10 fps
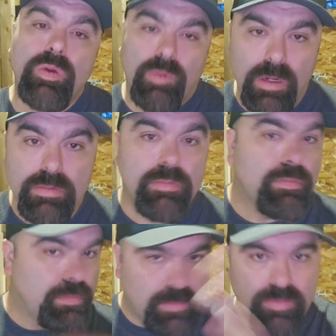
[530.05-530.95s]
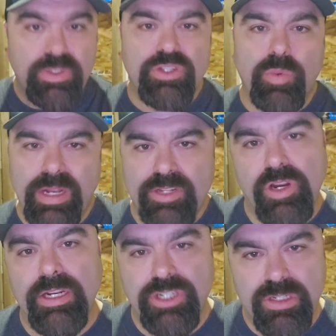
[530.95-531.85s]
Well, there's a way to
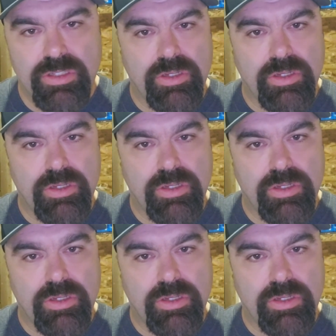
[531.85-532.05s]
try to change